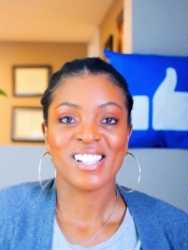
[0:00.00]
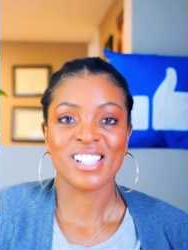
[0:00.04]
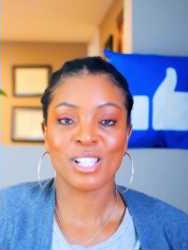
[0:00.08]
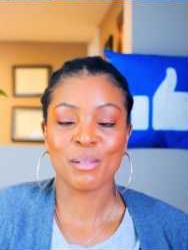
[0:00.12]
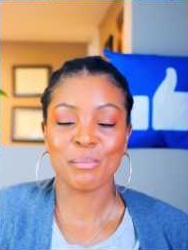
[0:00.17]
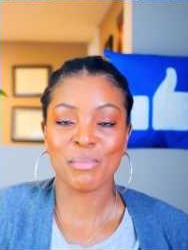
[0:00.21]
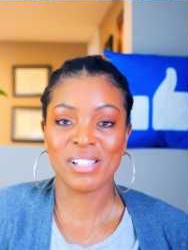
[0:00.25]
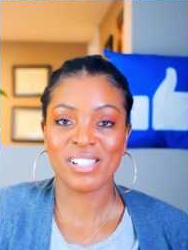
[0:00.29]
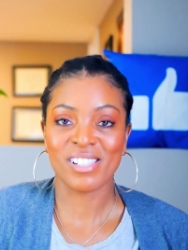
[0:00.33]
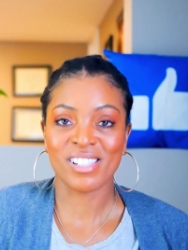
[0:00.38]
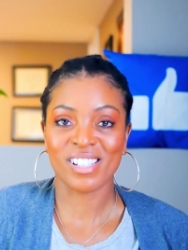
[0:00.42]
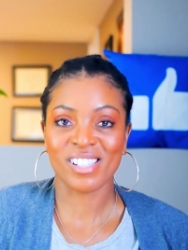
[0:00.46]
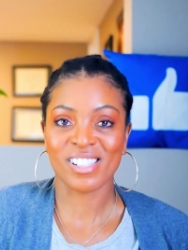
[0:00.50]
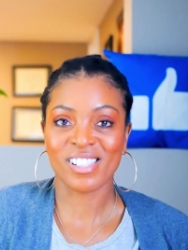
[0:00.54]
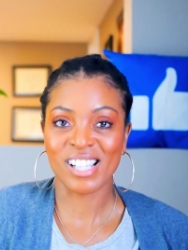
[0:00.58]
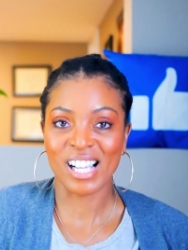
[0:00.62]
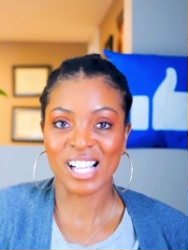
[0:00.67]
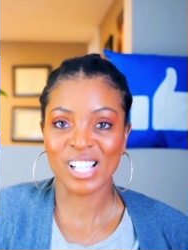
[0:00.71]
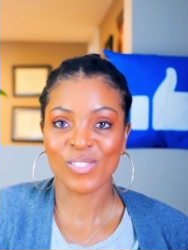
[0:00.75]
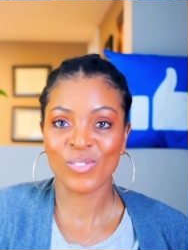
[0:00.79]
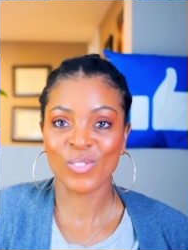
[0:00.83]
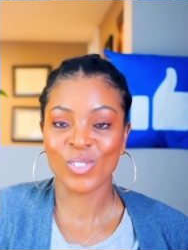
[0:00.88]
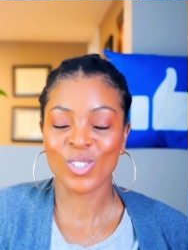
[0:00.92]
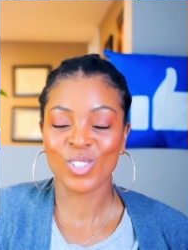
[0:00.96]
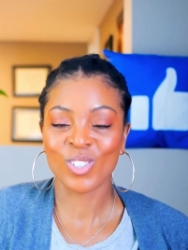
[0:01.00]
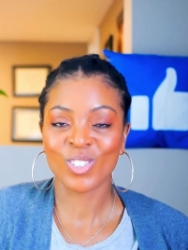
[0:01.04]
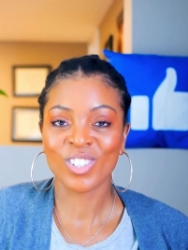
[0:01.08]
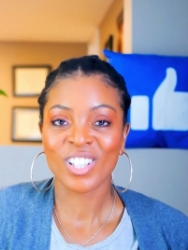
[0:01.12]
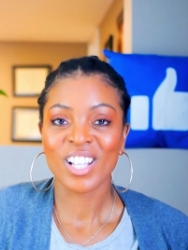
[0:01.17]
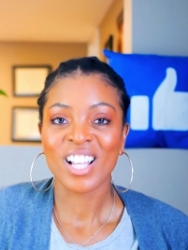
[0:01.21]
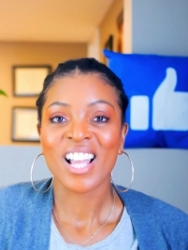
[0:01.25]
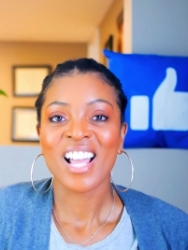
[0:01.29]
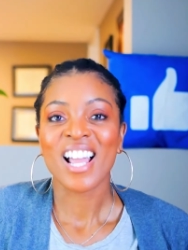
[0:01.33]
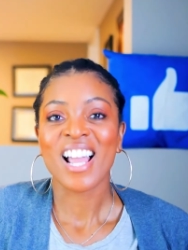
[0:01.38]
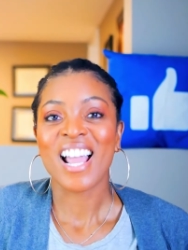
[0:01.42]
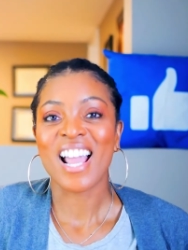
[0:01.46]
to be
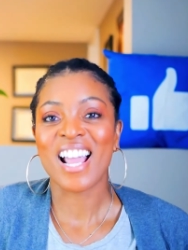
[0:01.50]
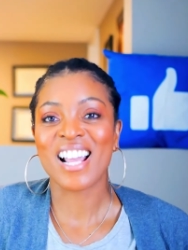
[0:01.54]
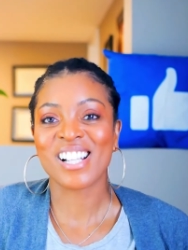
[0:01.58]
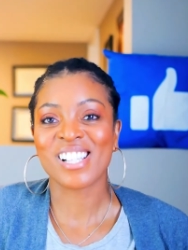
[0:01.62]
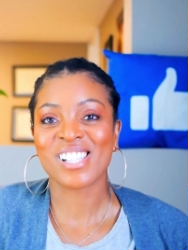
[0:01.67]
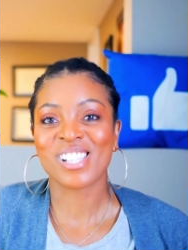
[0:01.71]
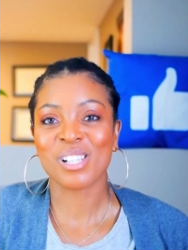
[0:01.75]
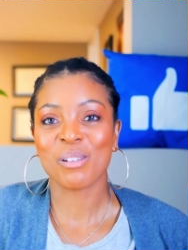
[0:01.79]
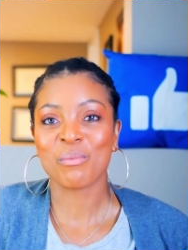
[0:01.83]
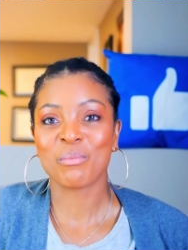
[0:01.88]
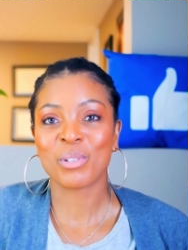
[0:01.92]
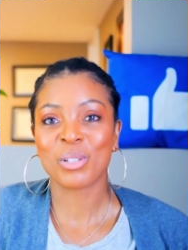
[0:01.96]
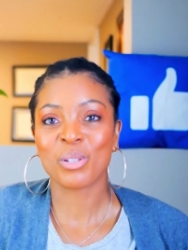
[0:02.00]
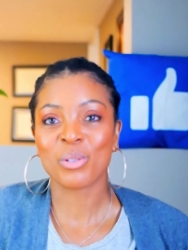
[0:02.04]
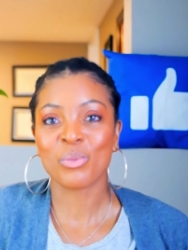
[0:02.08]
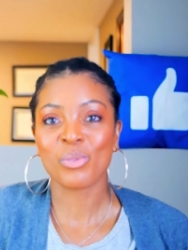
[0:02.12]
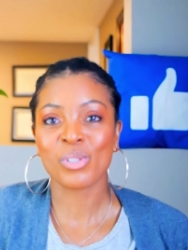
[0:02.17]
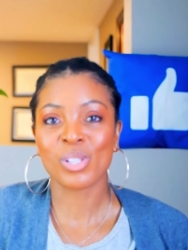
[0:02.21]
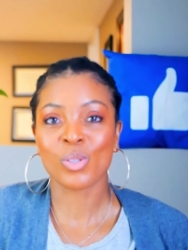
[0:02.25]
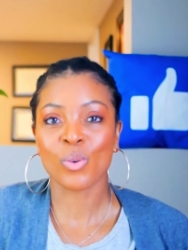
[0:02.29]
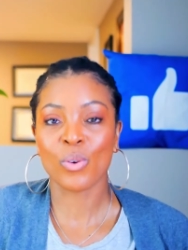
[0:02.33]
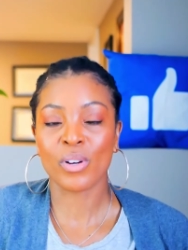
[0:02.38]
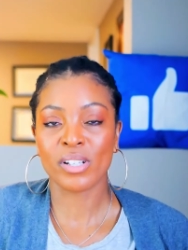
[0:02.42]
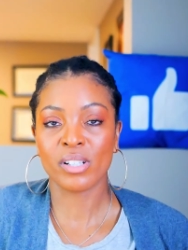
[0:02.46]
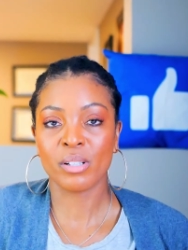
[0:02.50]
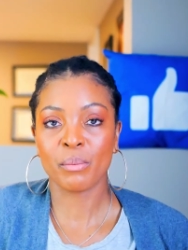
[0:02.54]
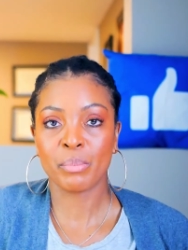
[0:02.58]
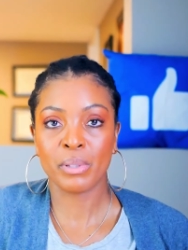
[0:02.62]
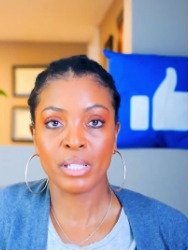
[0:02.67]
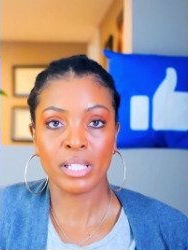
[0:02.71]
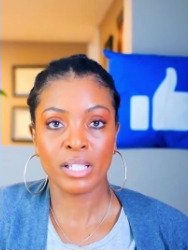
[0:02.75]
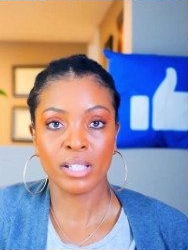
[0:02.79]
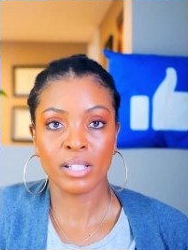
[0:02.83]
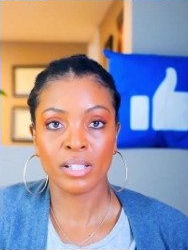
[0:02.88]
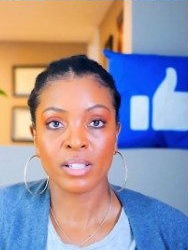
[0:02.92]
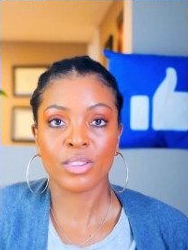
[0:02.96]
successful and someone who's going to
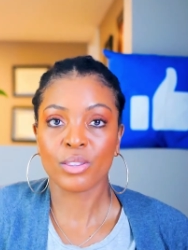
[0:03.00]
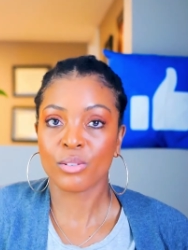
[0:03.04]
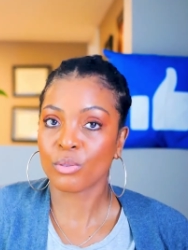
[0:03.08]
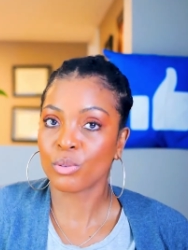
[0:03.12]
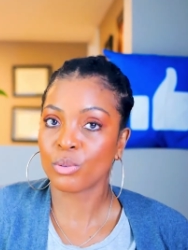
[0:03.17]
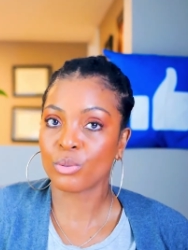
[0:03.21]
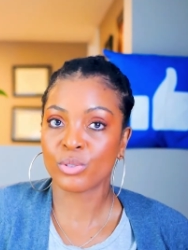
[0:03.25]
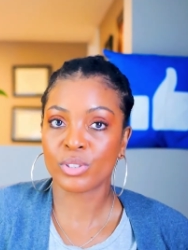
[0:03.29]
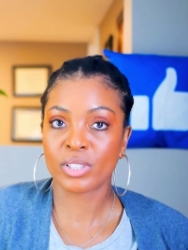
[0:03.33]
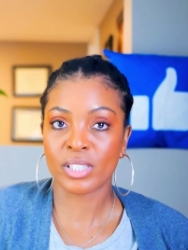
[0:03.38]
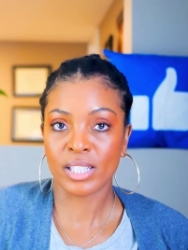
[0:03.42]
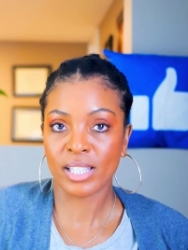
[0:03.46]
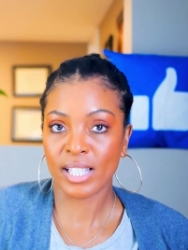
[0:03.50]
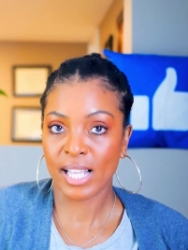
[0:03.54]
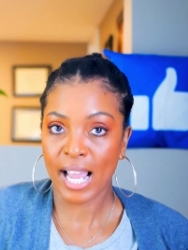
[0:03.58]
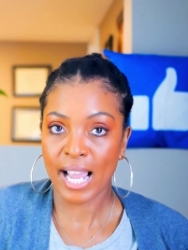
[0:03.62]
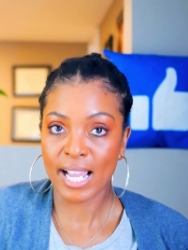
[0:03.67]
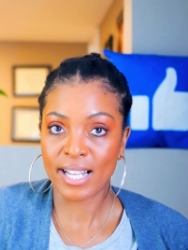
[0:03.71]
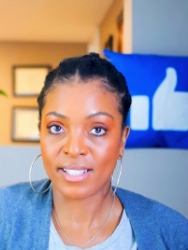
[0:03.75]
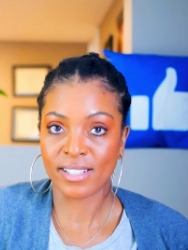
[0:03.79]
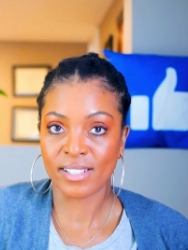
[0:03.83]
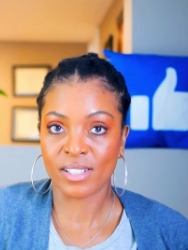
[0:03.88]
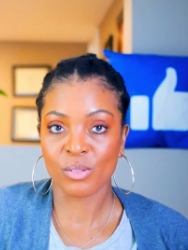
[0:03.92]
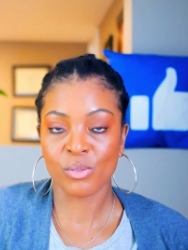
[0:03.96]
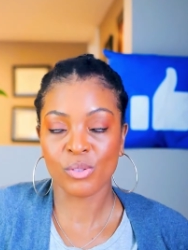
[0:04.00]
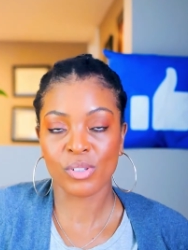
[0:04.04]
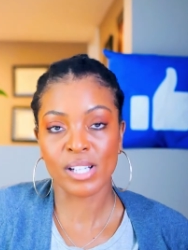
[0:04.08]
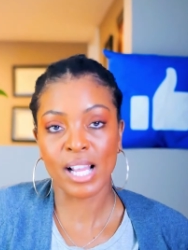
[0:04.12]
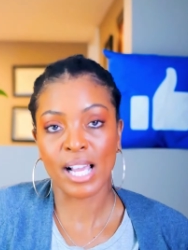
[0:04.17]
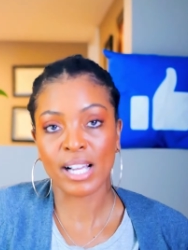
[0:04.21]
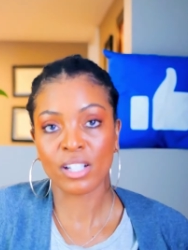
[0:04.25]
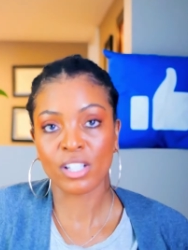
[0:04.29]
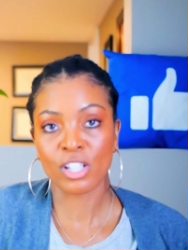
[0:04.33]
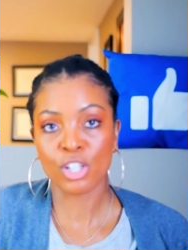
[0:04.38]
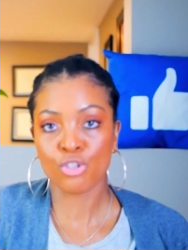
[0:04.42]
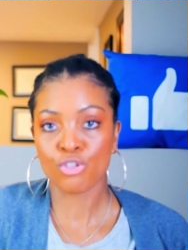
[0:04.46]
be through to the end, who's
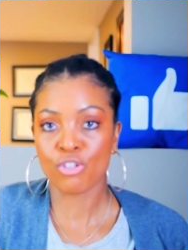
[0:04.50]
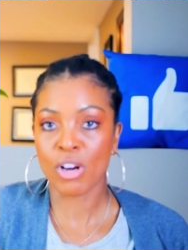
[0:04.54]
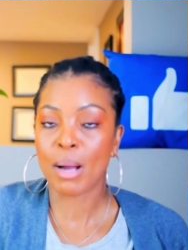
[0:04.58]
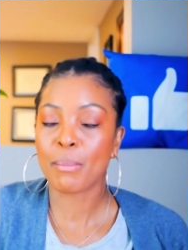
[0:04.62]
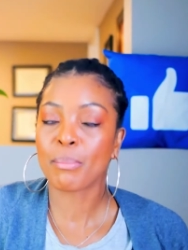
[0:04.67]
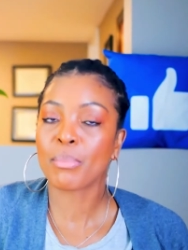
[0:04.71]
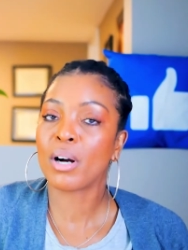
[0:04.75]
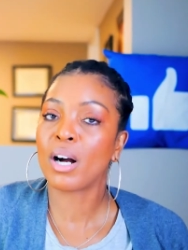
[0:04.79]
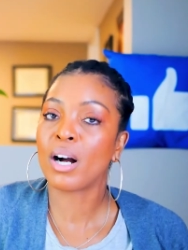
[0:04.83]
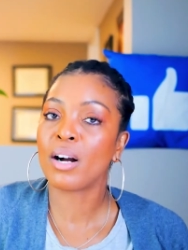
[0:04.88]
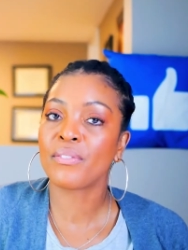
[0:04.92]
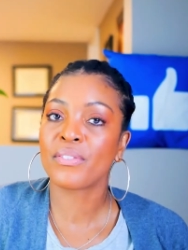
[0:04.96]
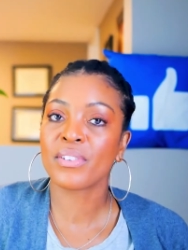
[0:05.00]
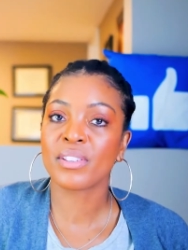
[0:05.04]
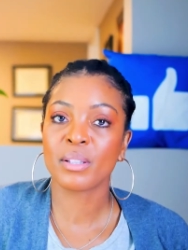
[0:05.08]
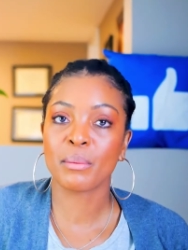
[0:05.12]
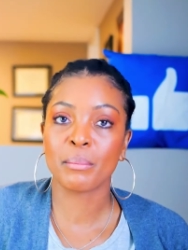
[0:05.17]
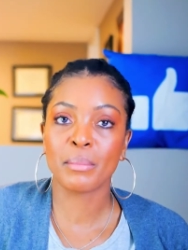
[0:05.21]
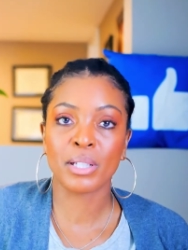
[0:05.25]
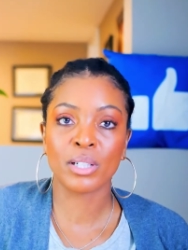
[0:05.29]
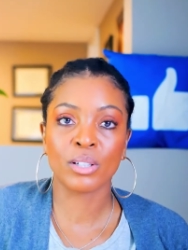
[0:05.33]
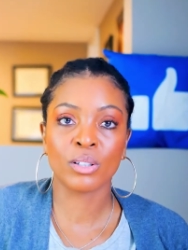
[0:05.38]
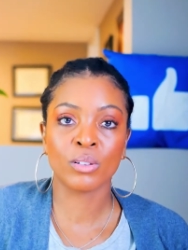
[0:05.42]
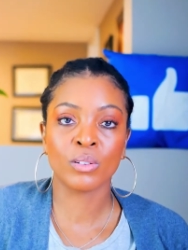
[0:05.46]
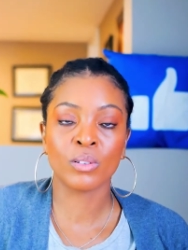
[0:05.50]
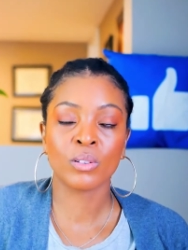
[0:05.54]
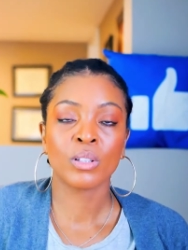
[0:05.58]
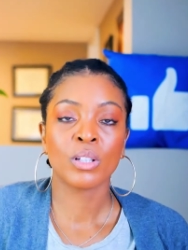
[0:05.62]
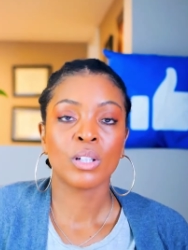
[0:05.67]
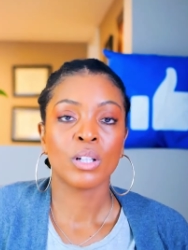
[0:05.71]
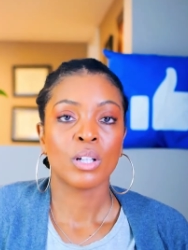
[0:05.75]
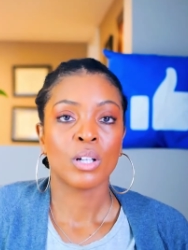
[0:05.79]
not going to drop off in the middle